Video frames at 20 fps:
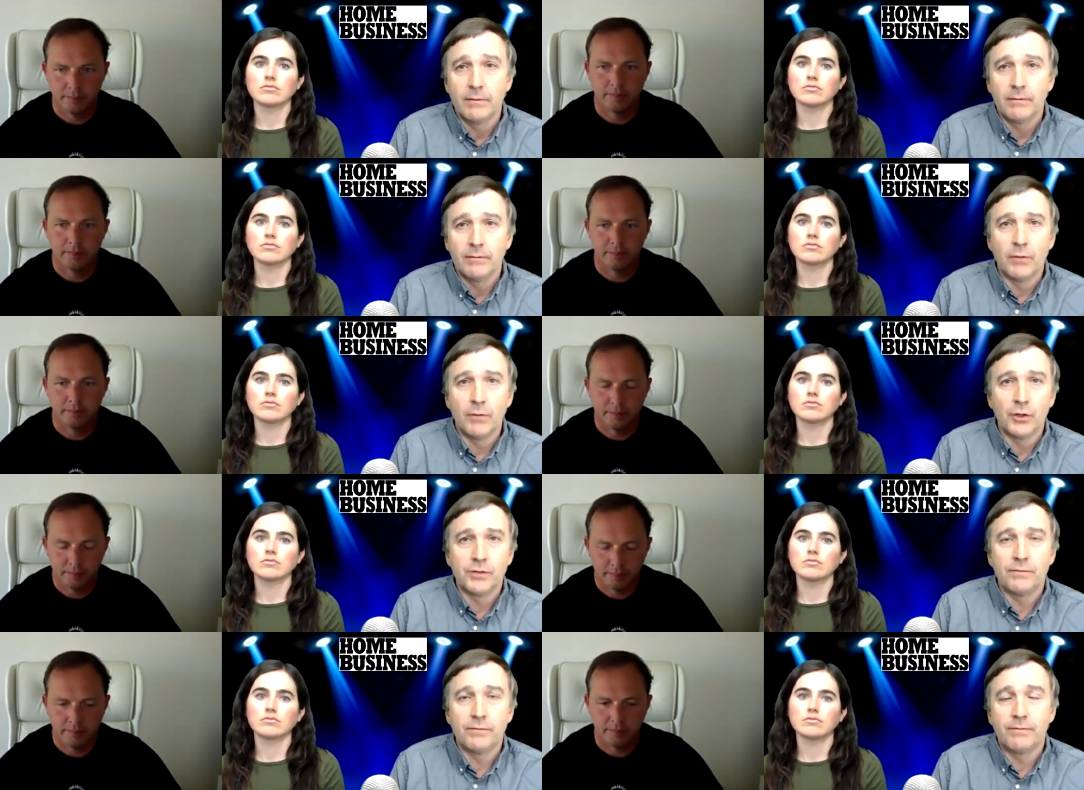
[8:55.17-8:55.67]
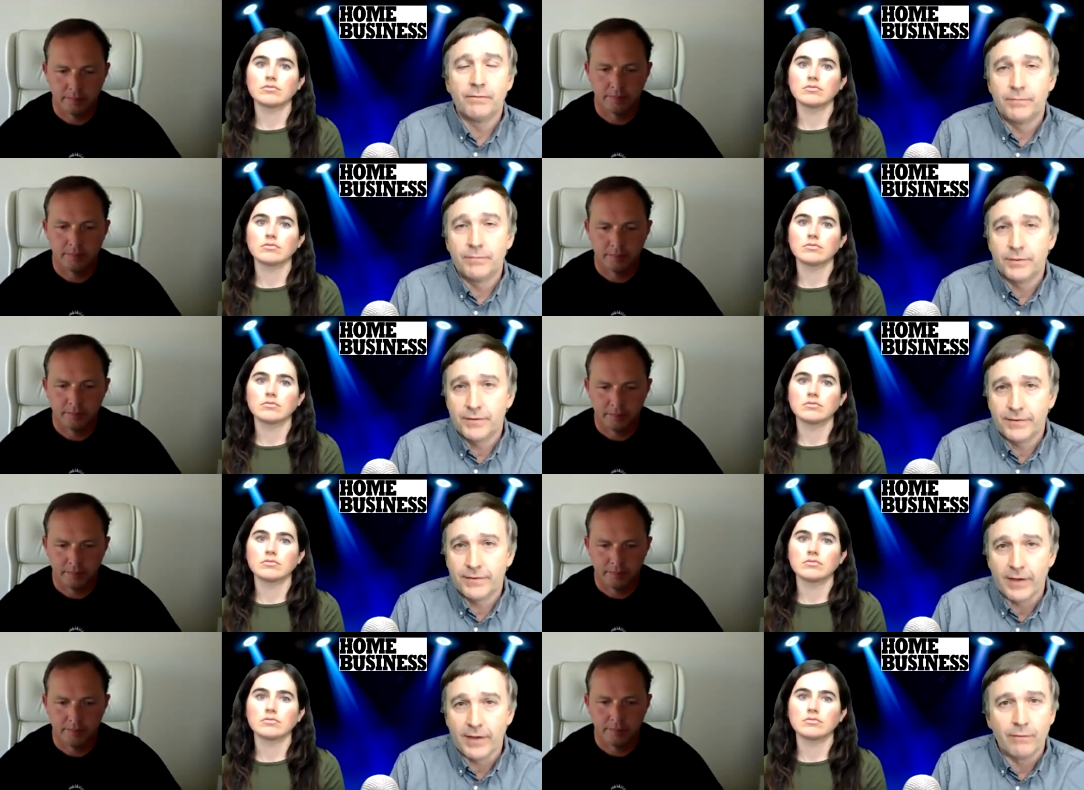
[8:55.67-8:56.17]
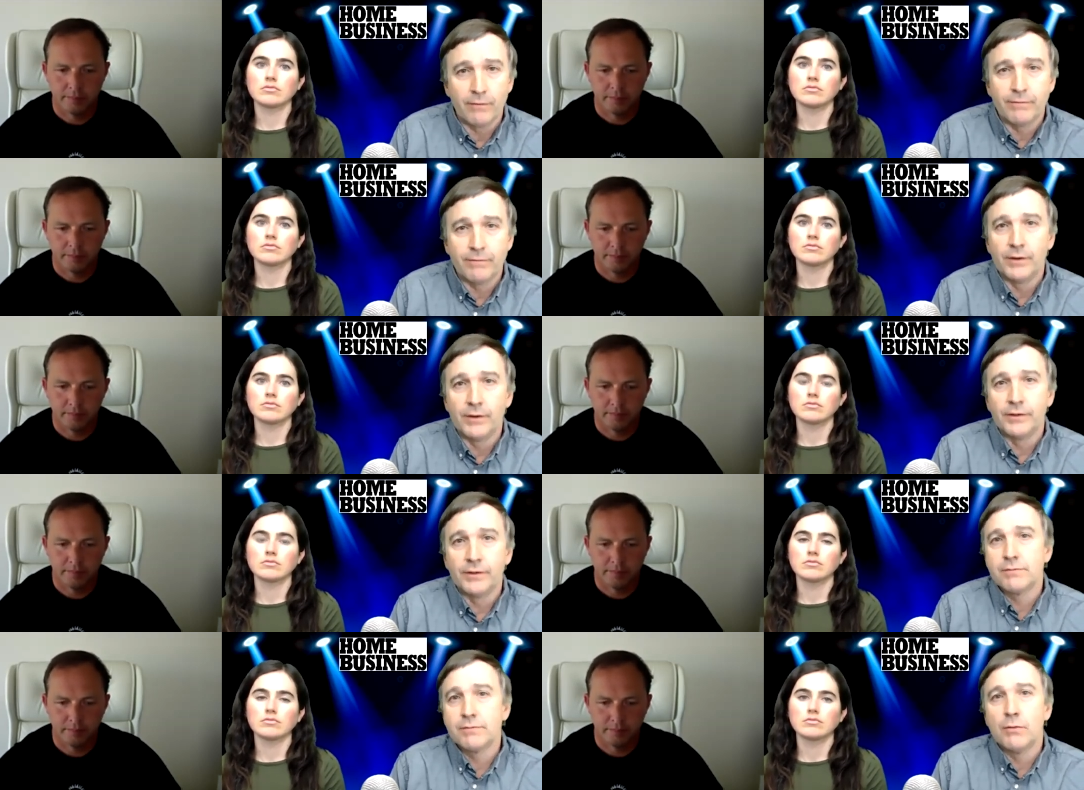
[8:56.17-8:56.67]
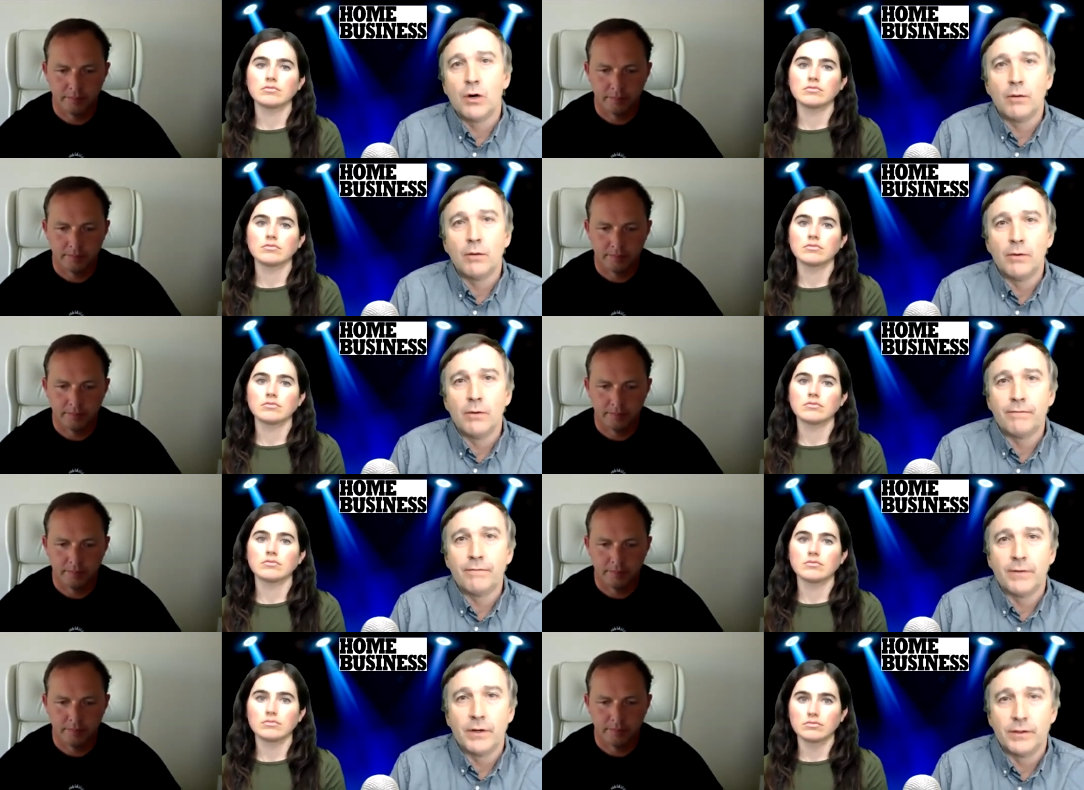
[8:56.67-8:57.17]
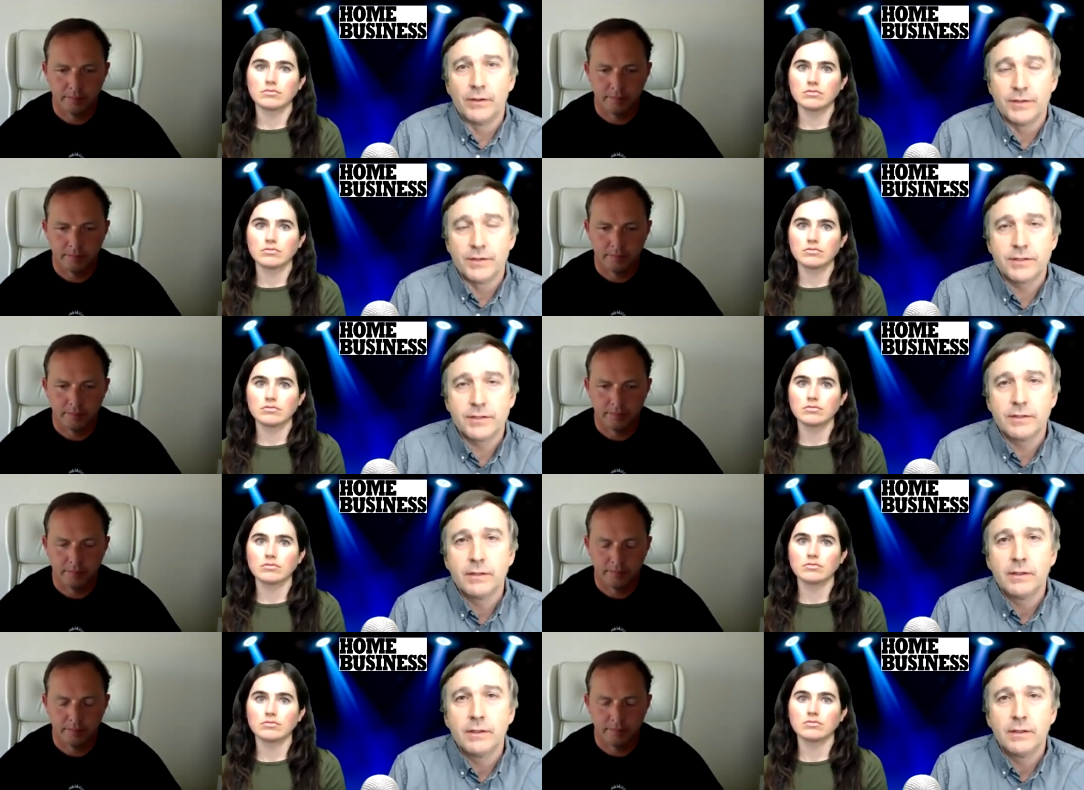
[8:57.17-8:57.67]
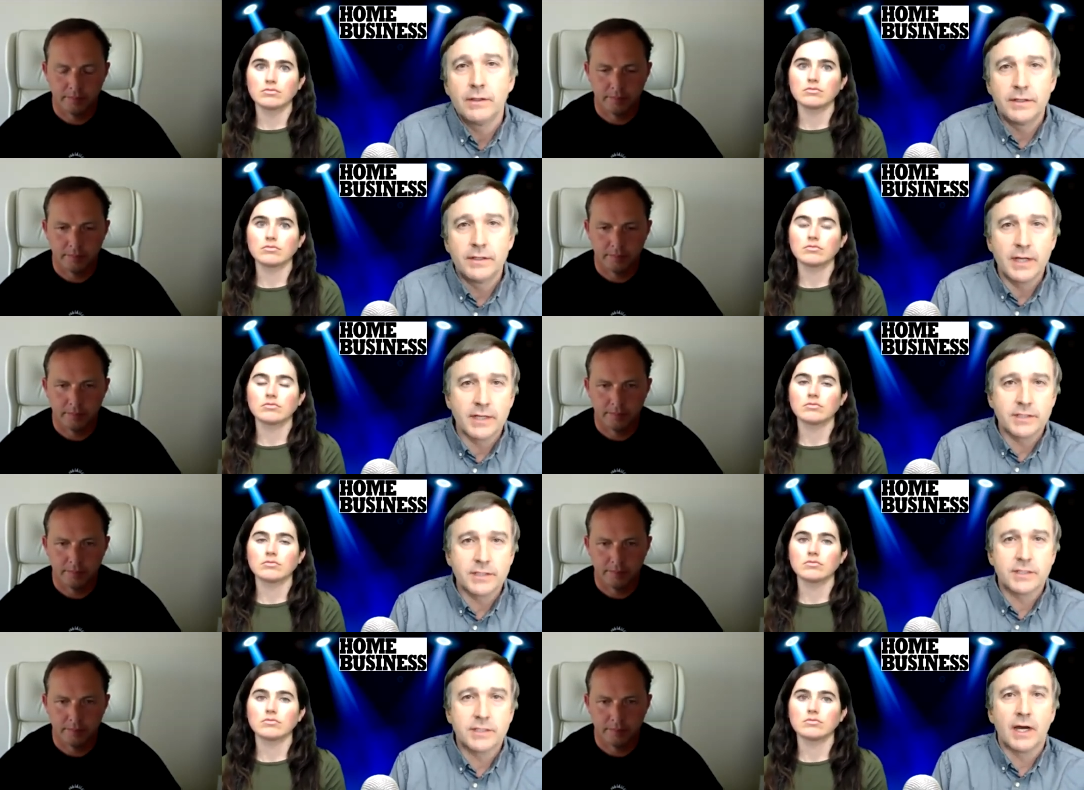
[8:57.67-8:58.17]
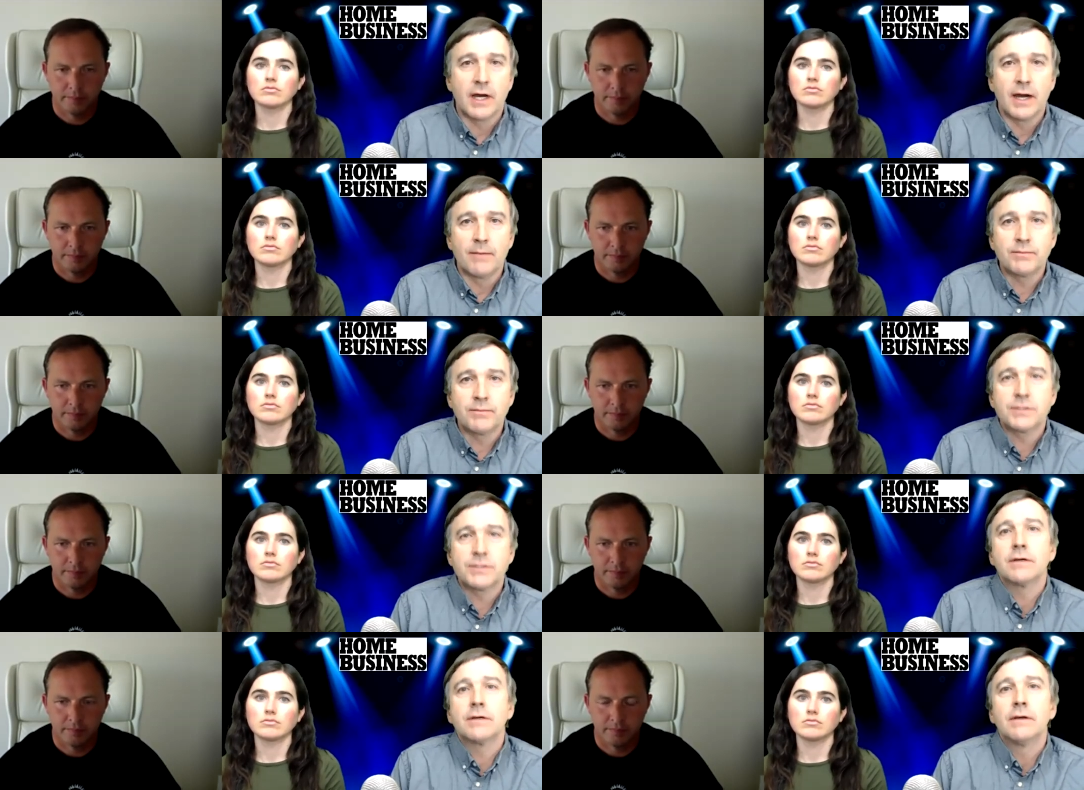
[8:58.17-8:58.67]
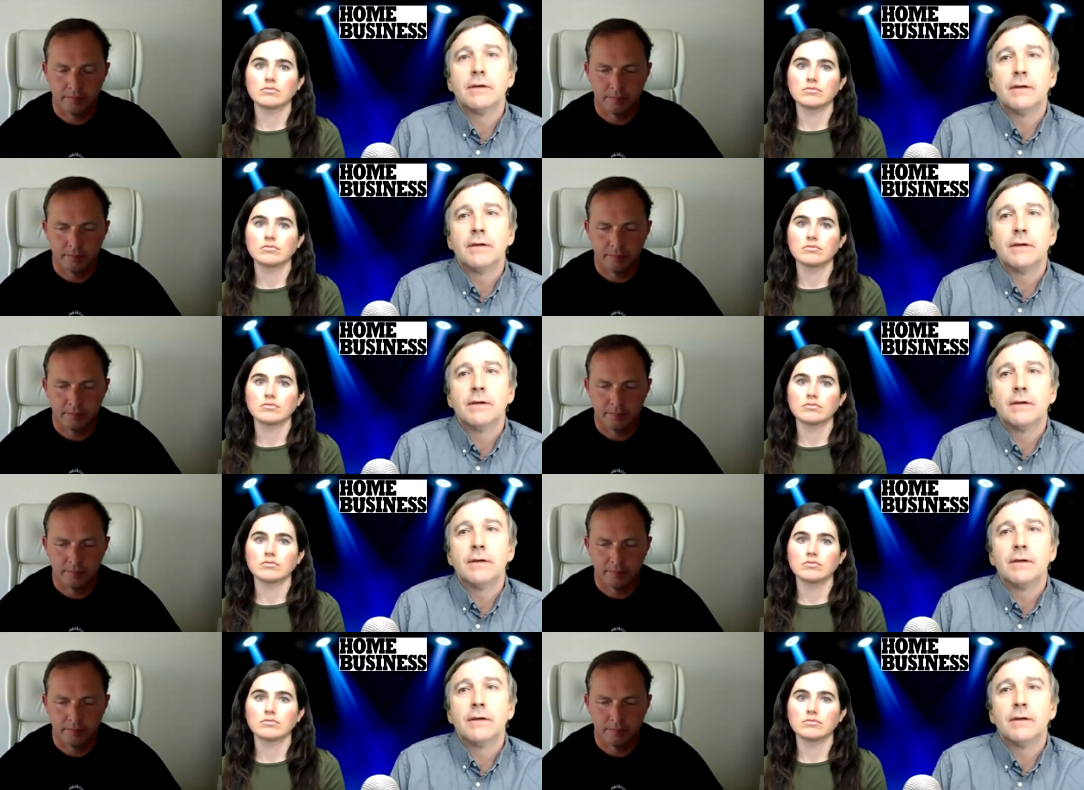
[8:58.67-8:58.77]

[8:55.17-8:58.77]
Speaker 1: mul- cell phones, mobile phones, desktops,